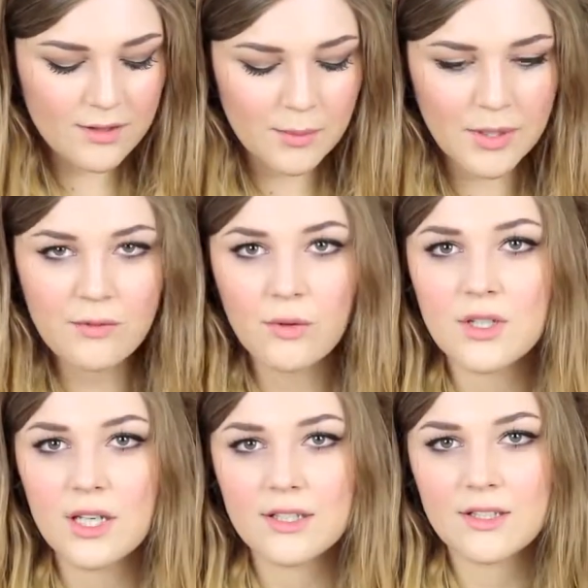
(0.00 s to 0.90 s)
So I'm looking forward
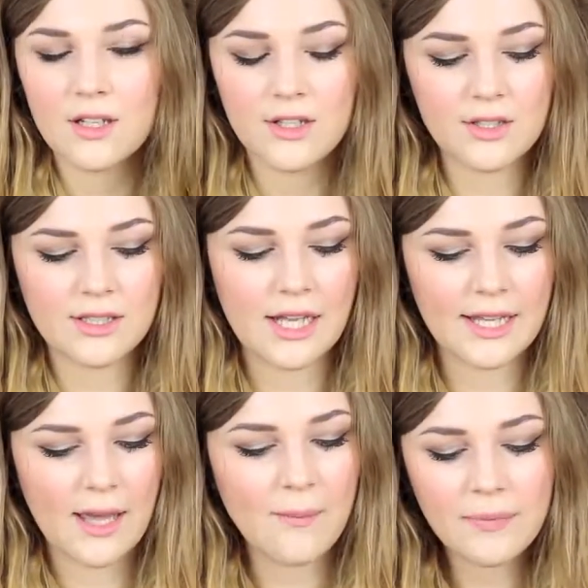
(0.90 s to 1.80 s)
to like starting using that
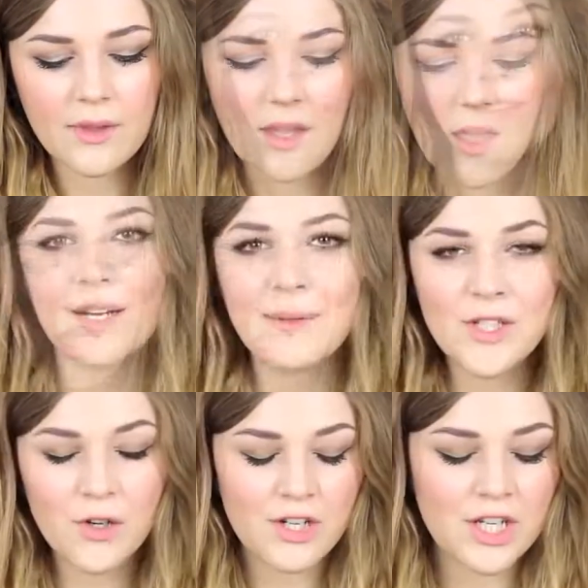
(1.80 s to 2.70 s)
again. Okay, and then I went
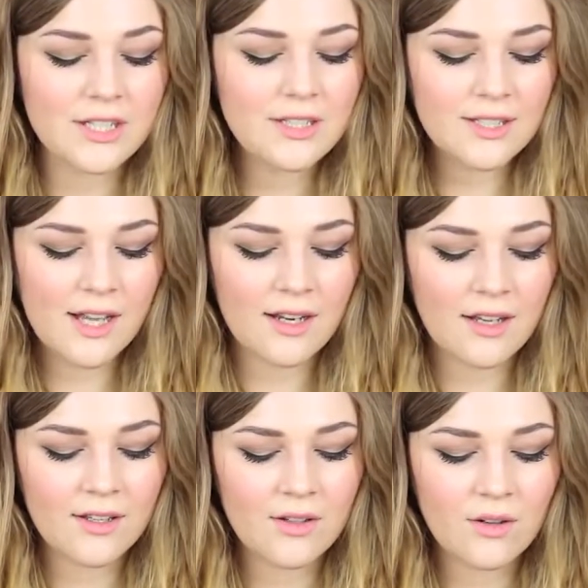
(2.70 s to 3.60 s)
to Origins and
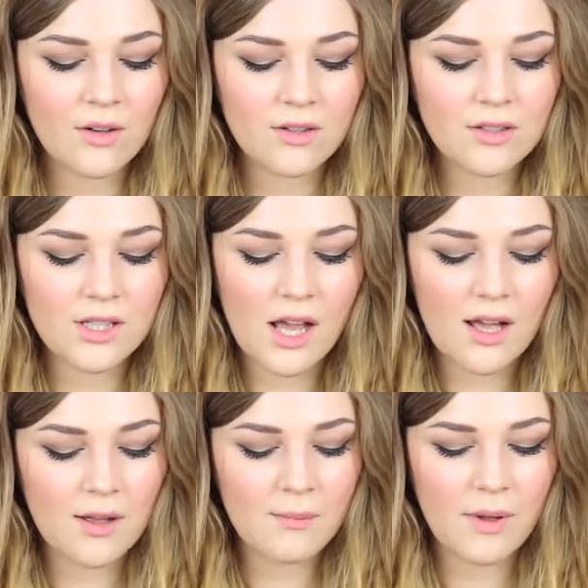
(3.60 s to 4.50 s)
I got
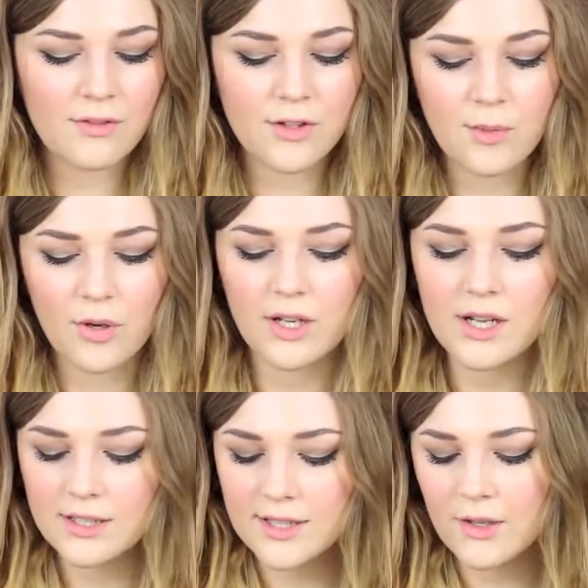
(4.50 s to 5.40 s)
a few
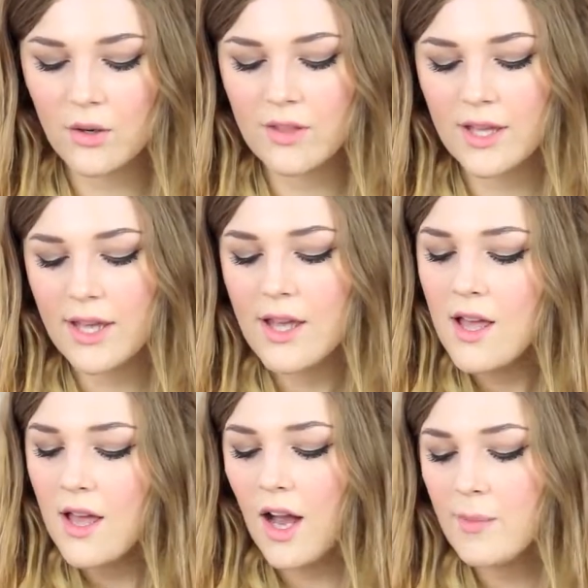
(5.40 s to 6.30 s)
products. I got the
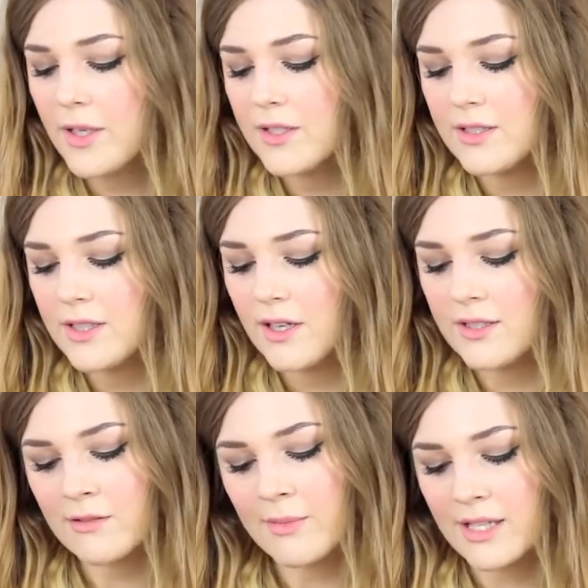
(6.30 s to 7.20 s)
High-Potency
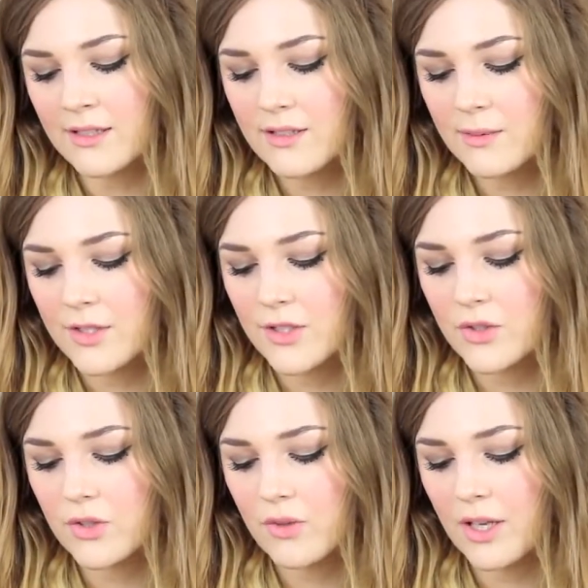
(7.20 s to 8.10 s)
Nightamins, which is
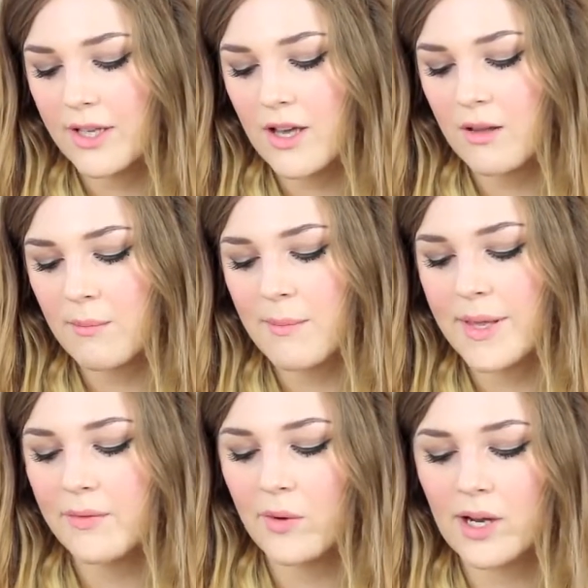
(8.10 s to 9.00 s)
sort of like a
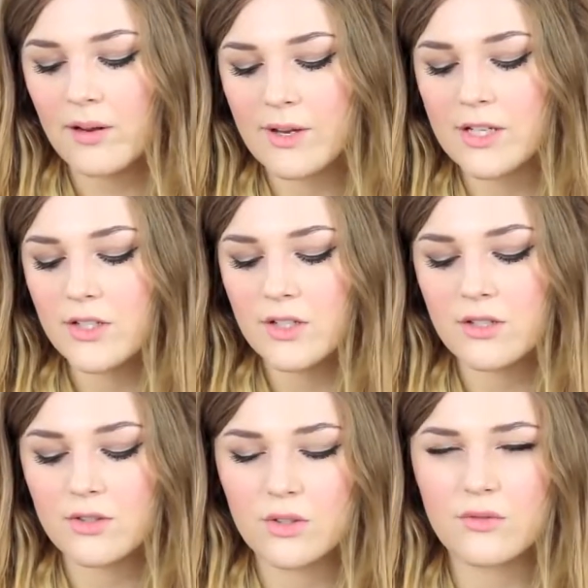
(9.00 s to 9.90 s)
mineral enriched
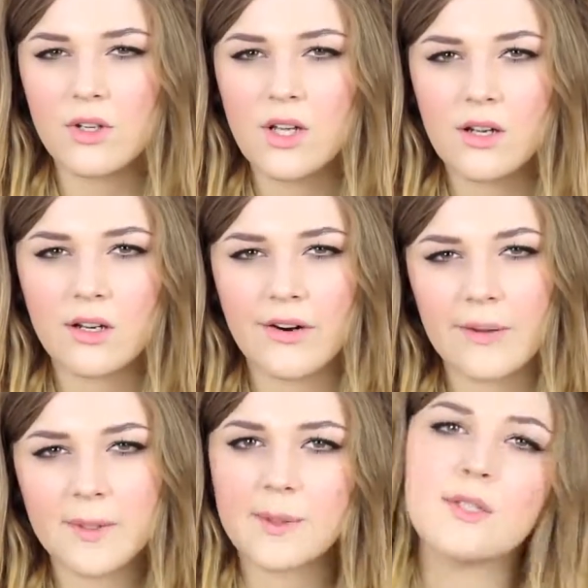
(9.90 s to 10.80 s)
sort of
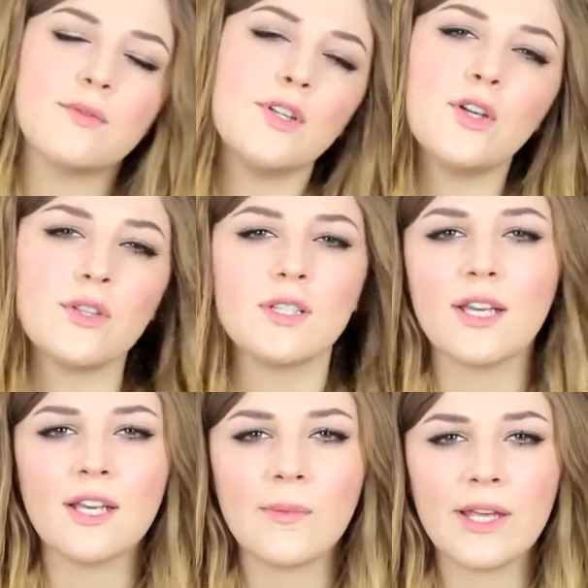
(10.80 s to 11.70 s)
cream that's supposed to renew the
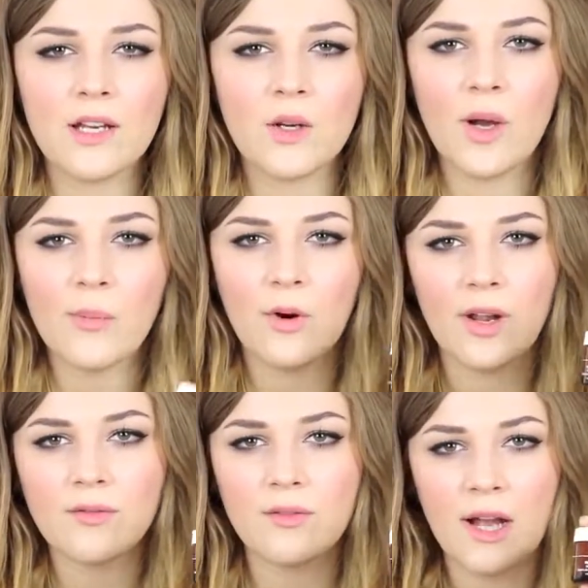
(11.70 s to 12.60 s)
skin and make it look quite
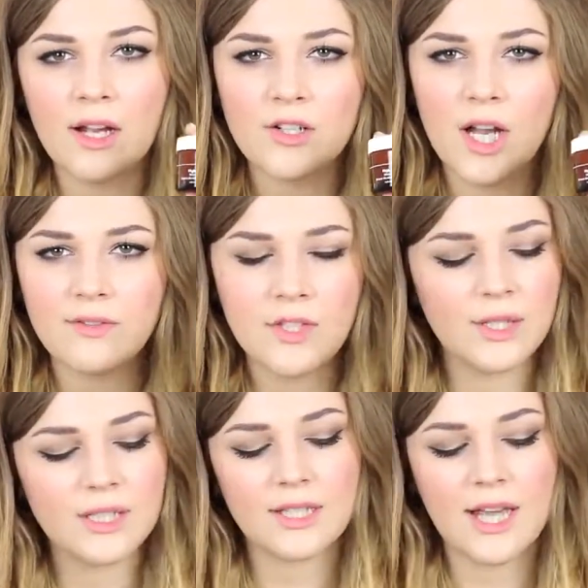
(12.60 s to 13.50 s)
bright and fresh. I haven't
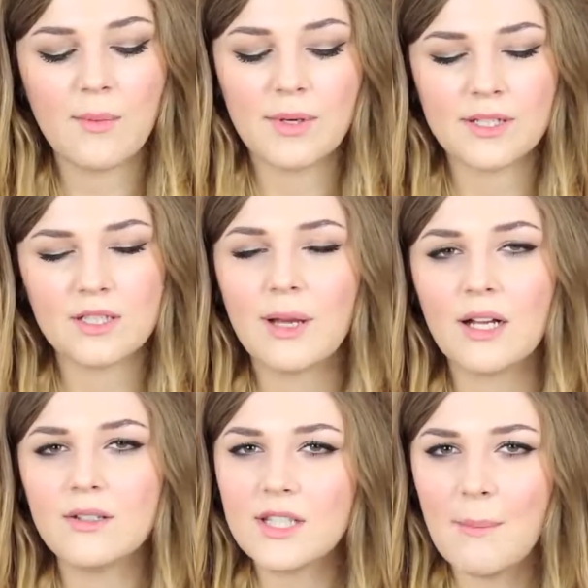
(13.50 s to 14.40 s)
used this yet, but it
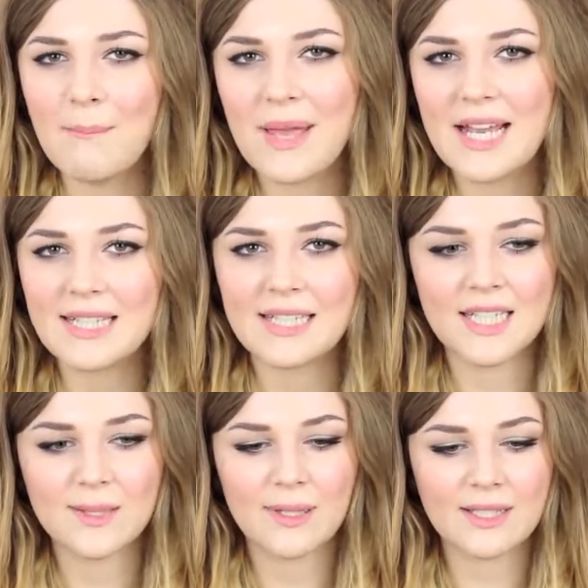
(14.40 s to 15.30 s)
smells amazing.
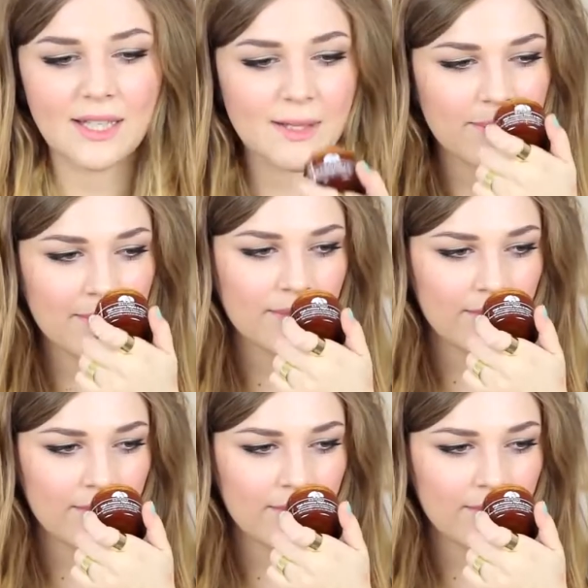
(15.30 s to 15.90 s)
It smells like